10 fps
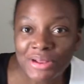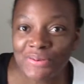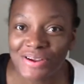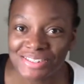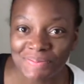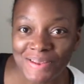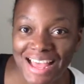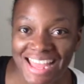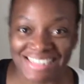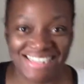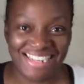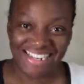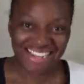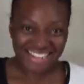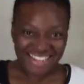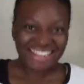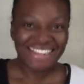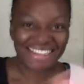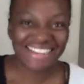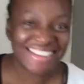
new art supplies. okay.